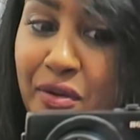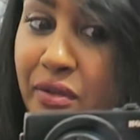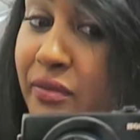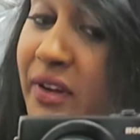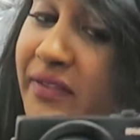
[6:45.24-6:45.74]
so
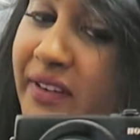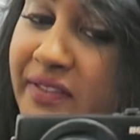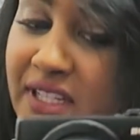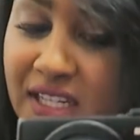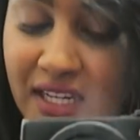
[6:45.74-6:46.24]

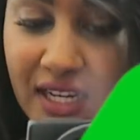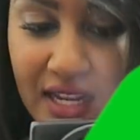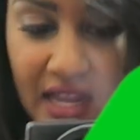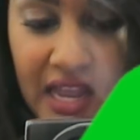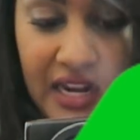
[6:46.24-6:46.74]

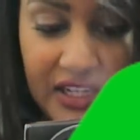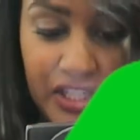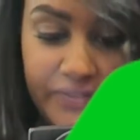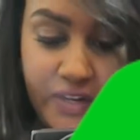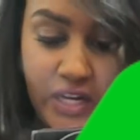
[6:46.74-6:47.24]
$3.50. And
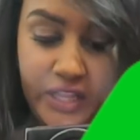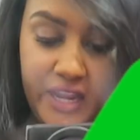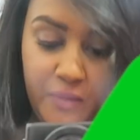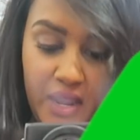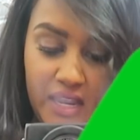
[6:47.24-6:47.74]
it's just very
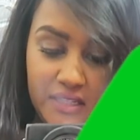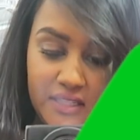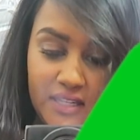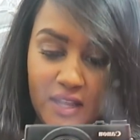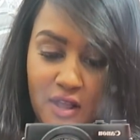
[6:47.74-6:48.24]

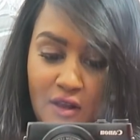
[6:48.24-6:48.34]
lightweight,